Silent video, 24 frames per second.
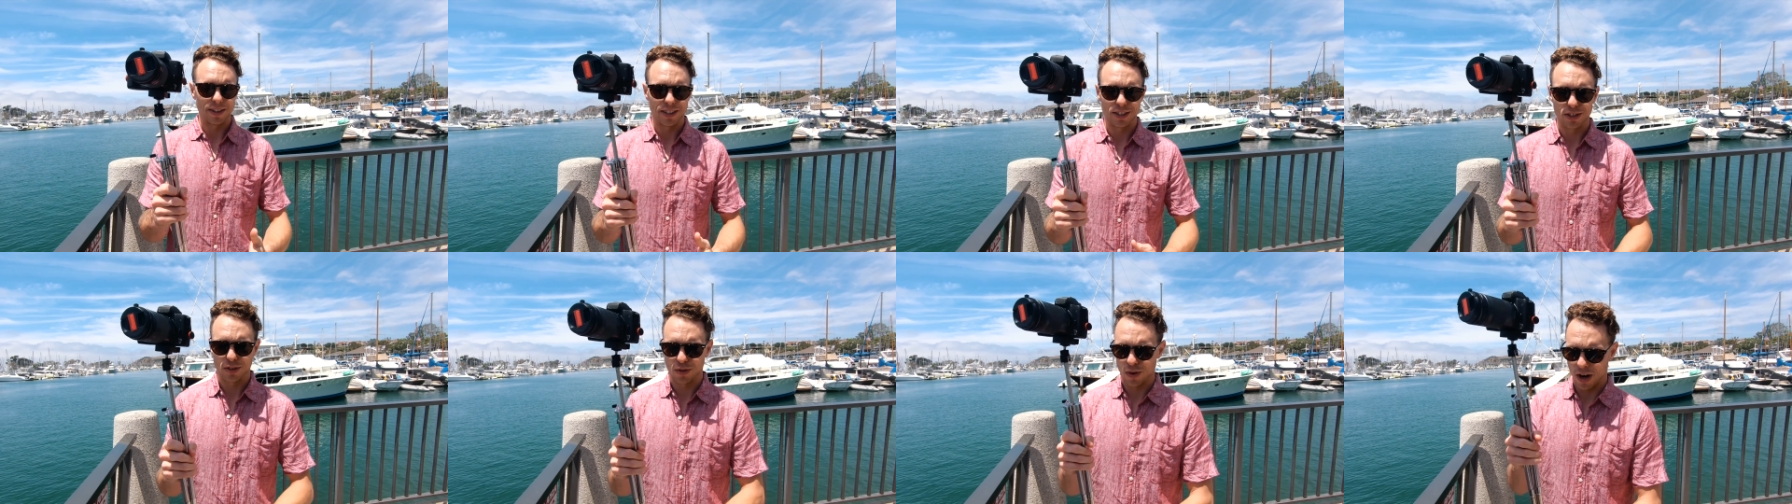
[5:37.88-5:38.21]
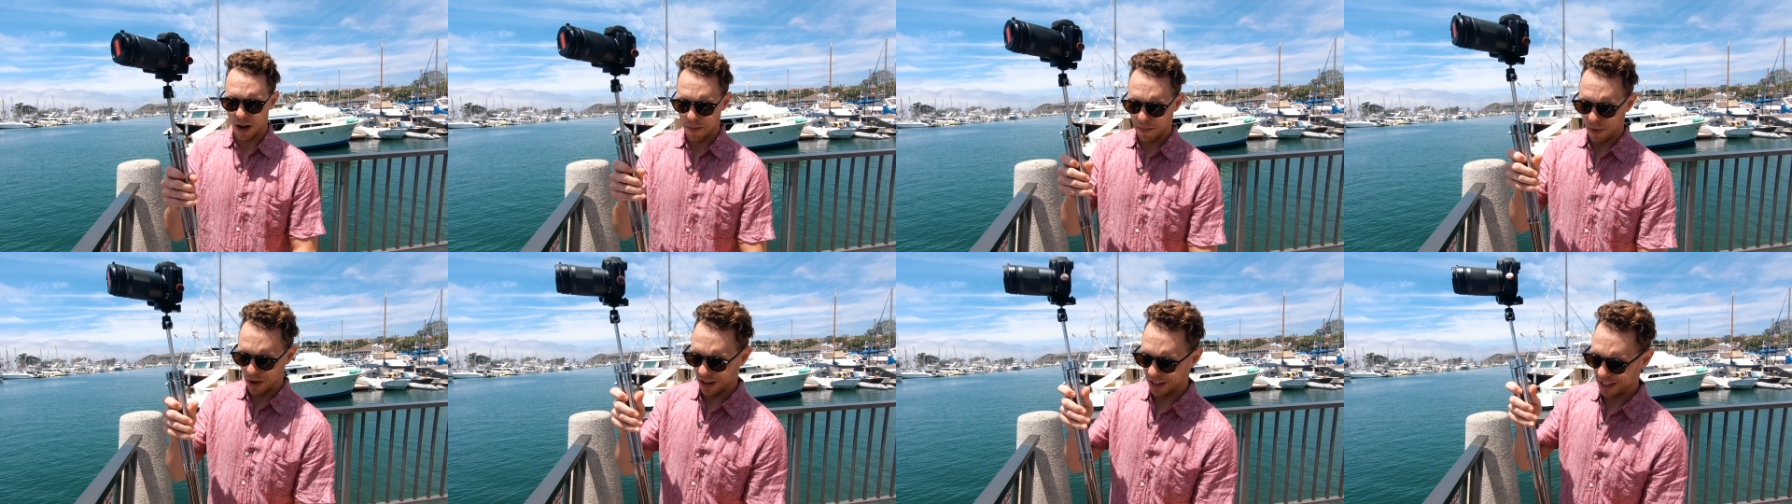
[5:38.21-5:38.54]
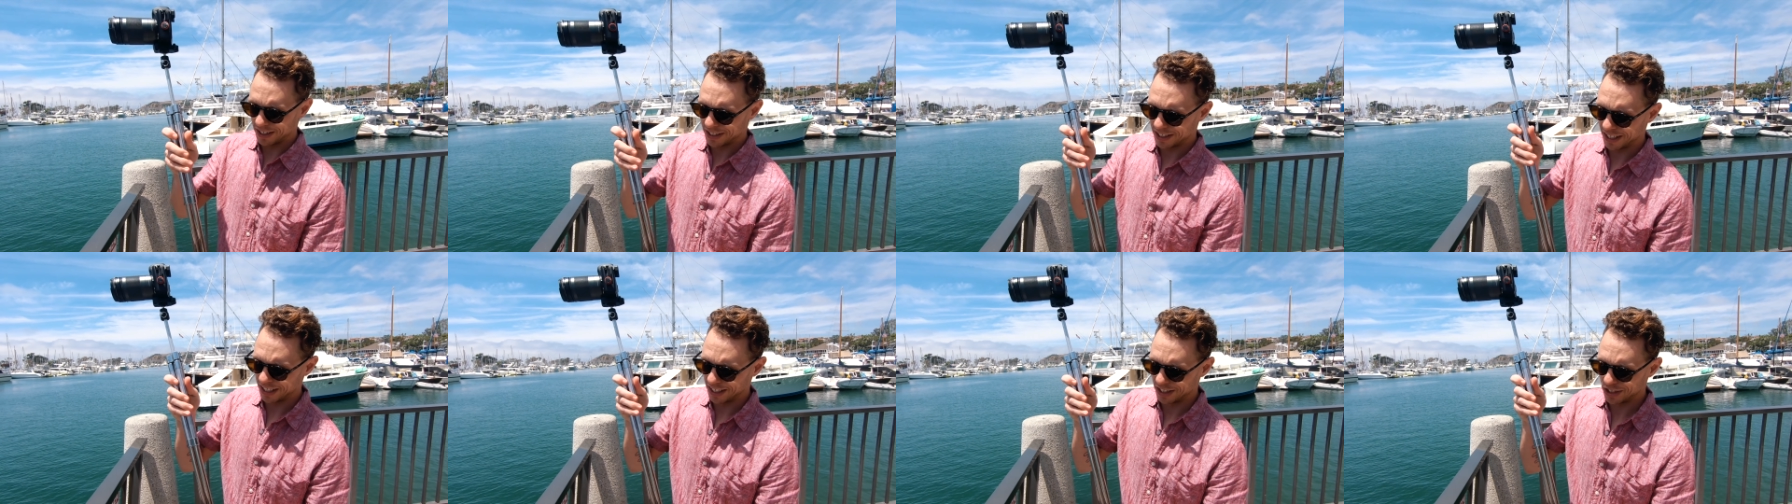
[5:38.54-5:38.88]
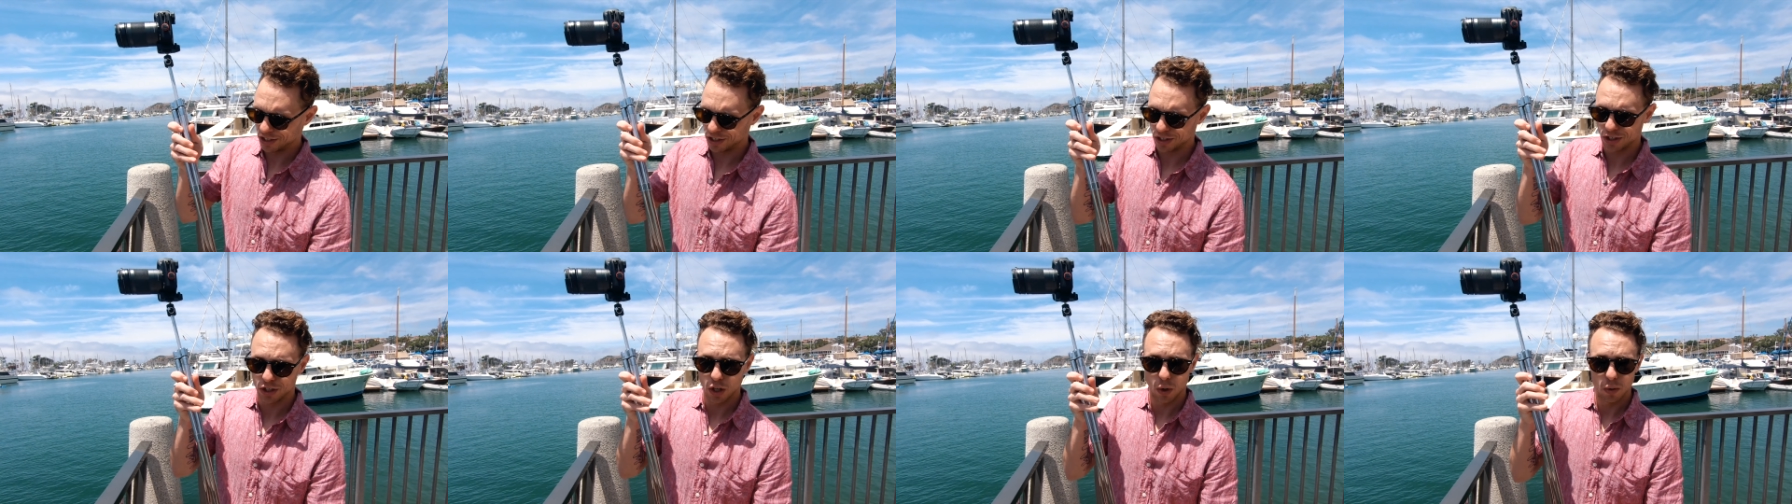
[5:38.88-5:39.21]
this tripod, is that it's
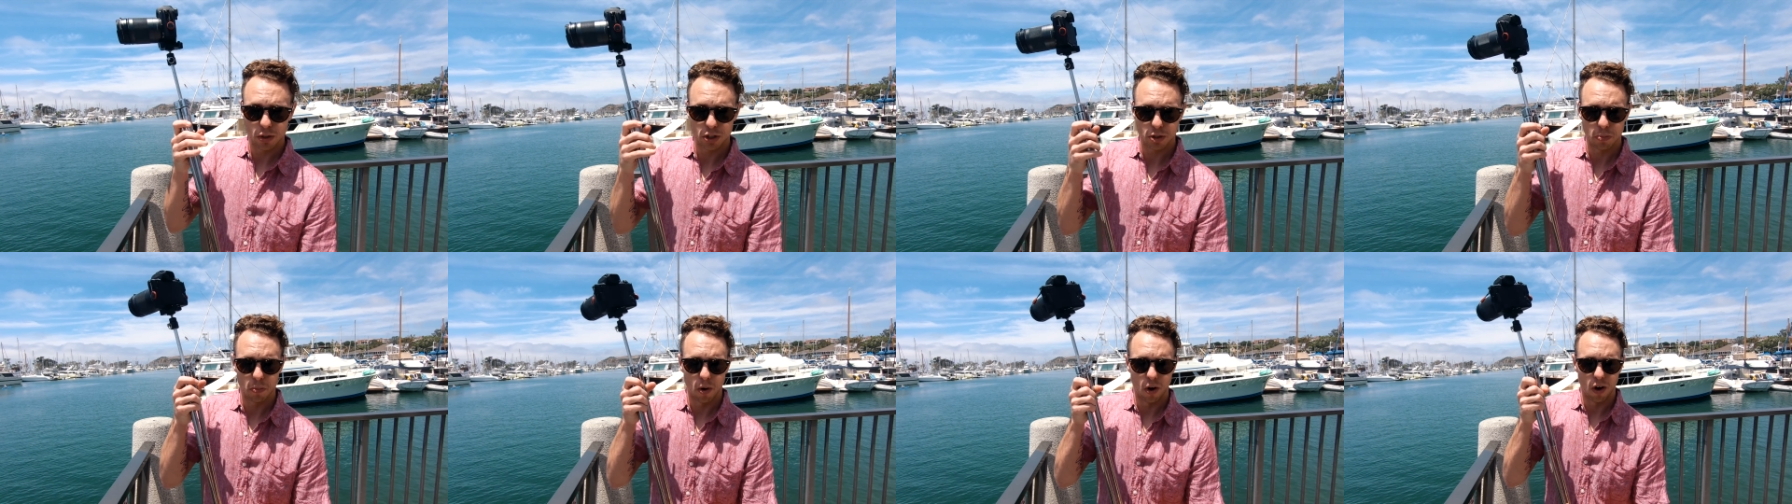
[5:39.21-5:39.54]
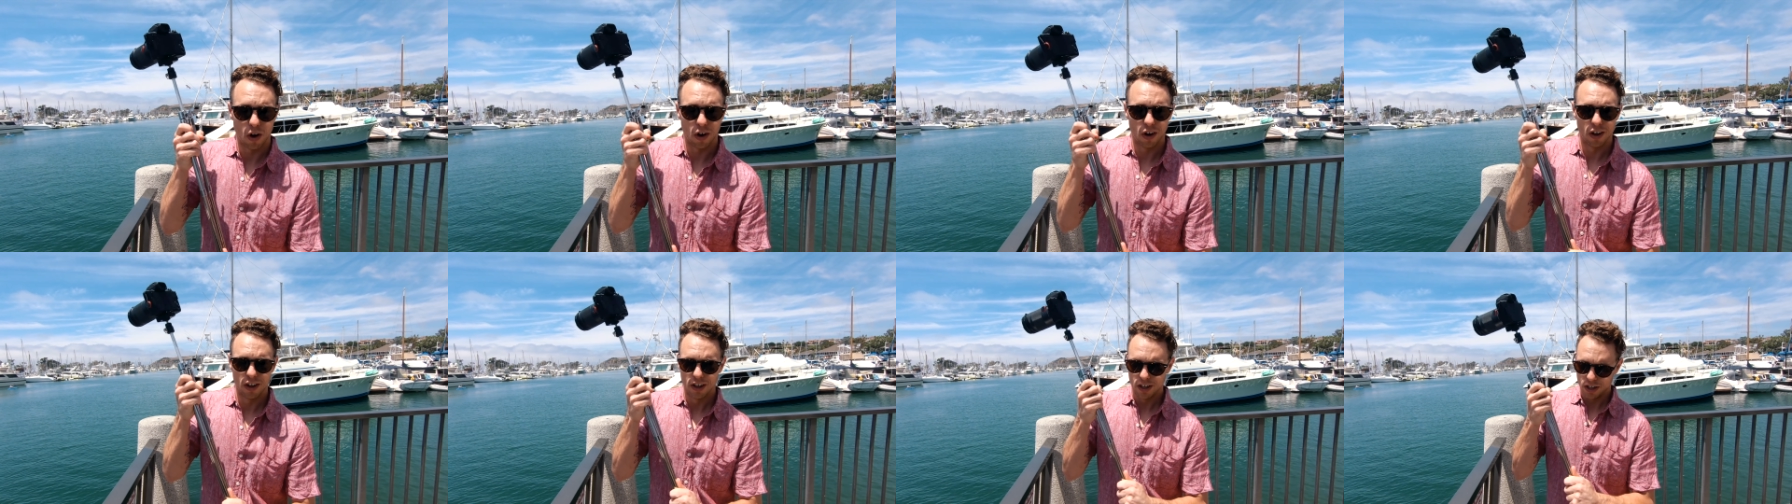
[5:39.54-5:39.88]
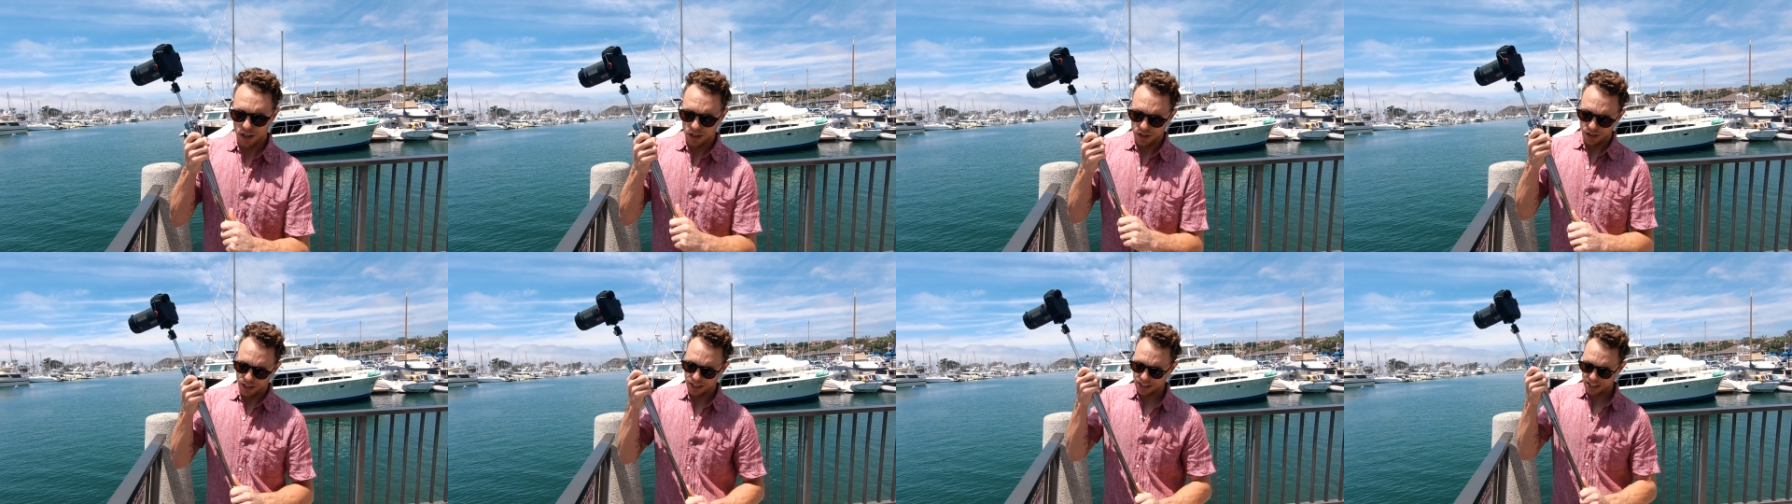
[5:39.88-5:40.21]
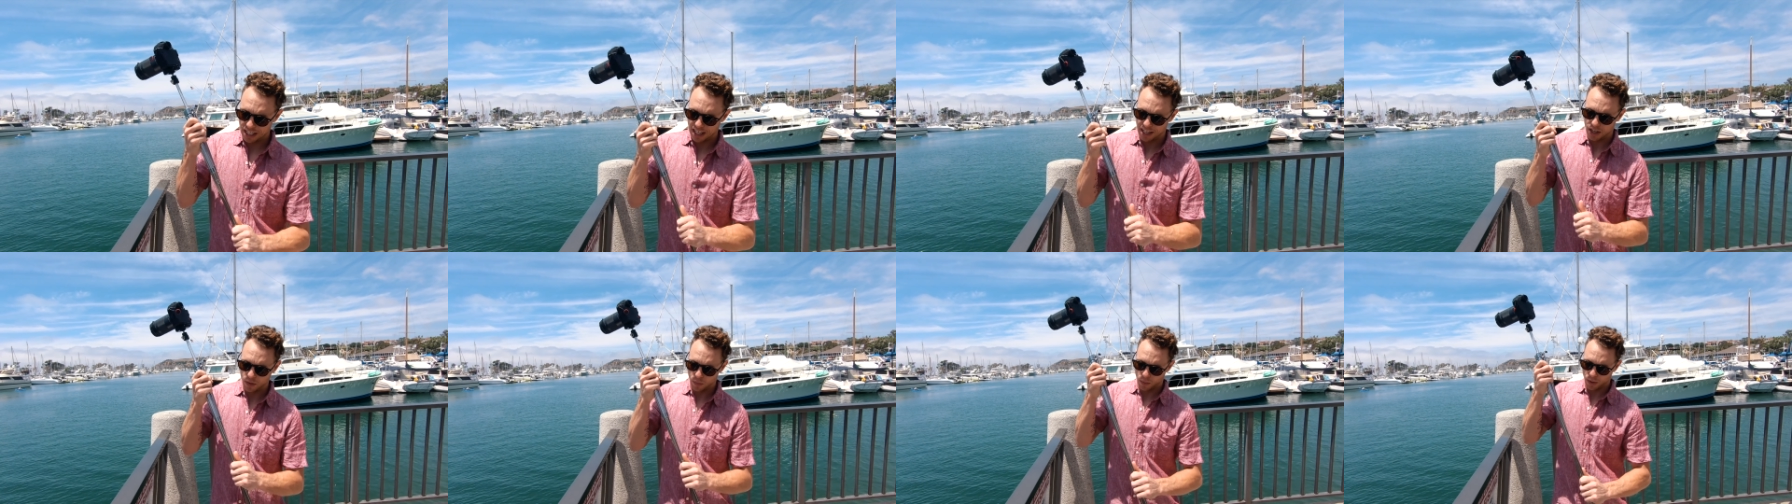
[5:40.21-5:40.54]
so small, you can
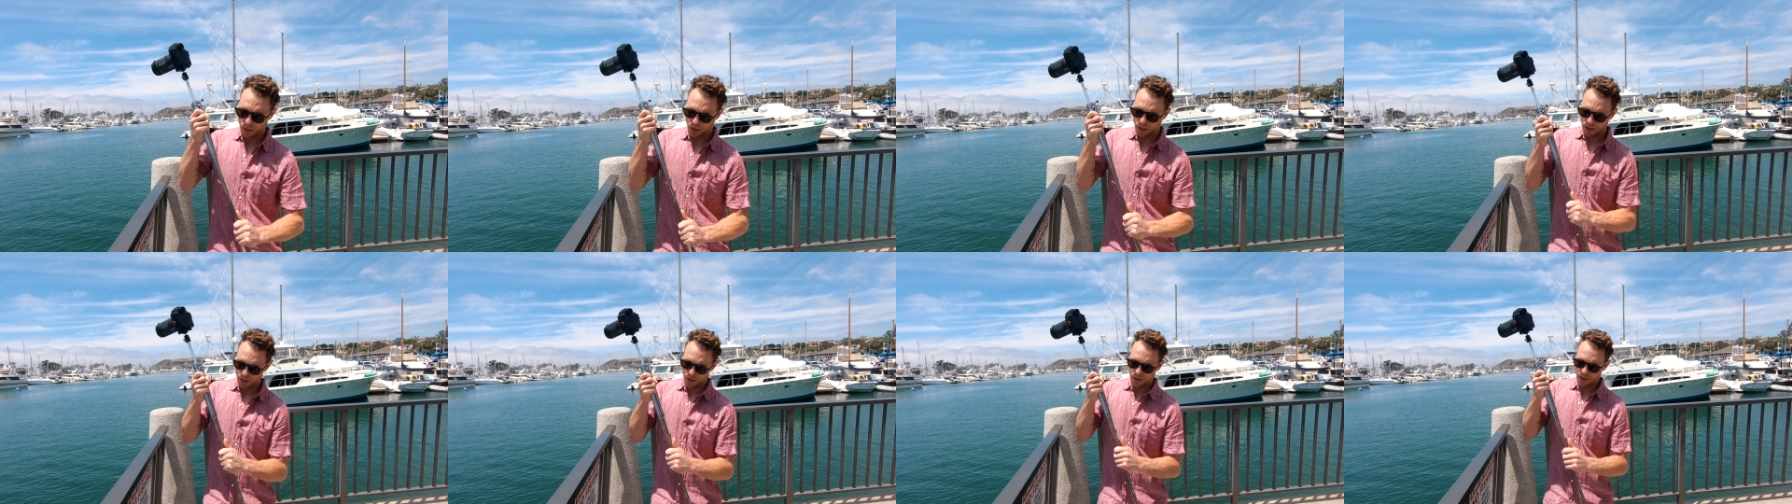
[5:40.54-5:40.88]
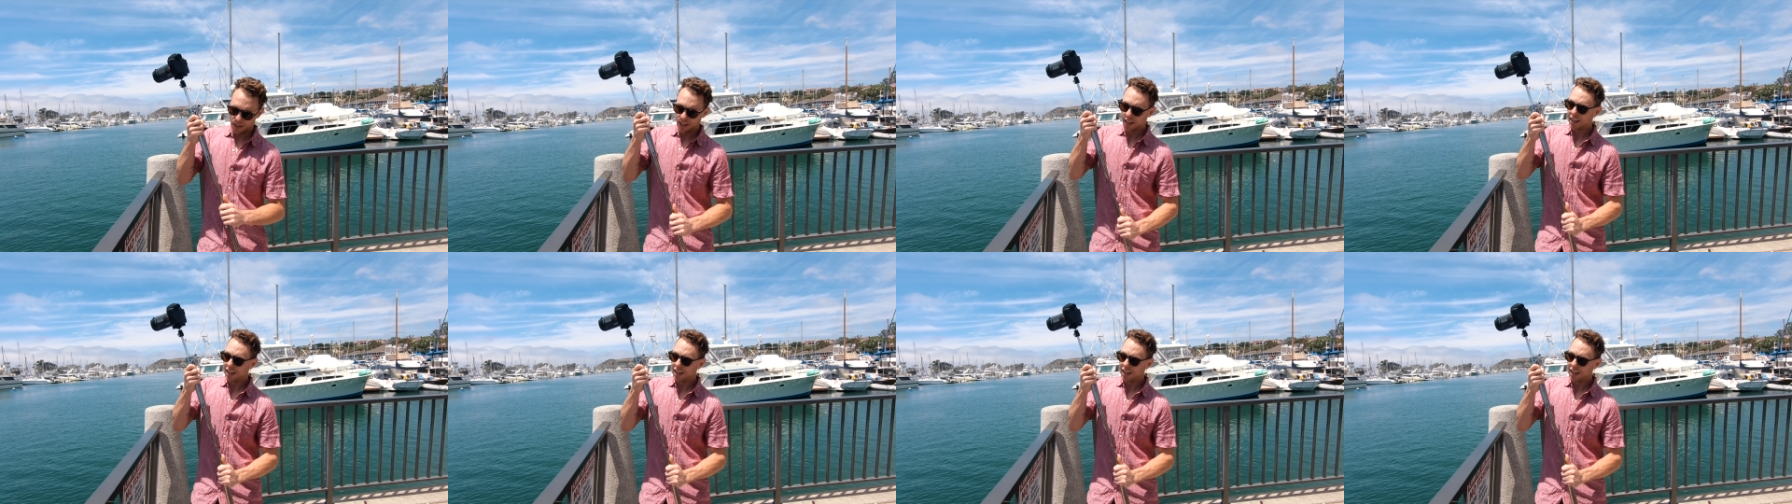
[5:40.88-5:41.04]
take it with you,